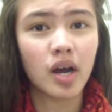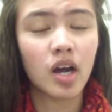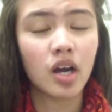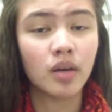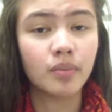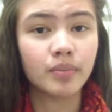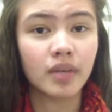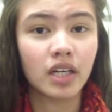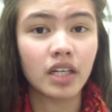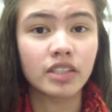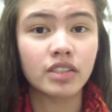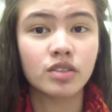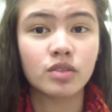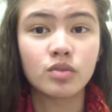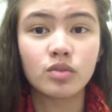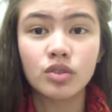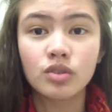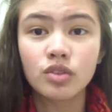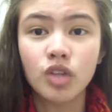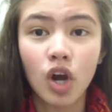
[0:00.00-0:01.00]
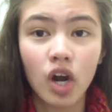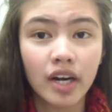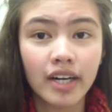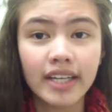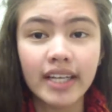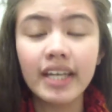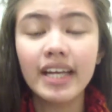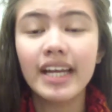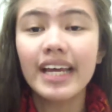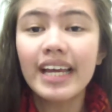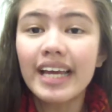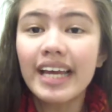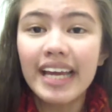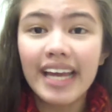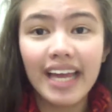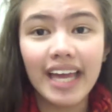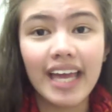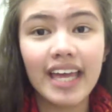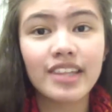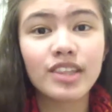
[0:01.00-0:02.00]
um, a Target,
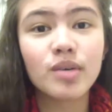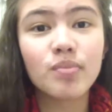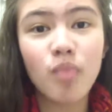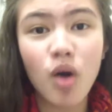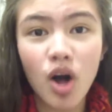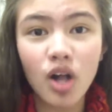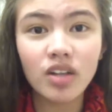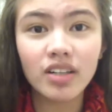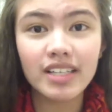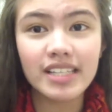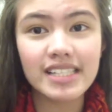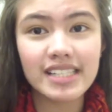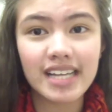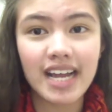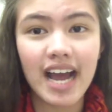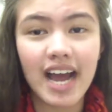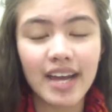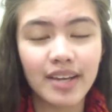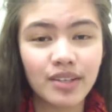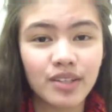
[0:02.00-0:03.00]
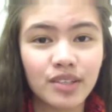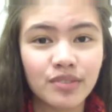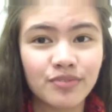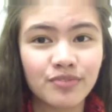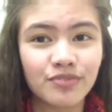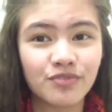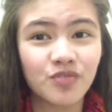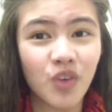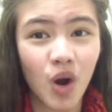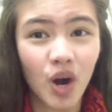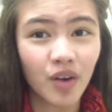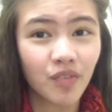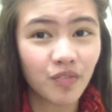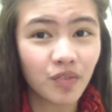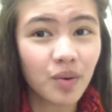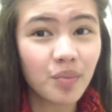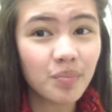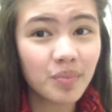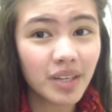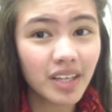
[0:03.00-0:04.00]
and the mall is kind of far
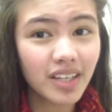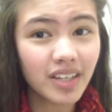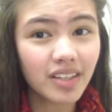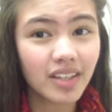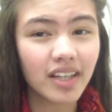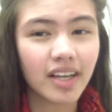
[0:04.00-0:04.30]
from me,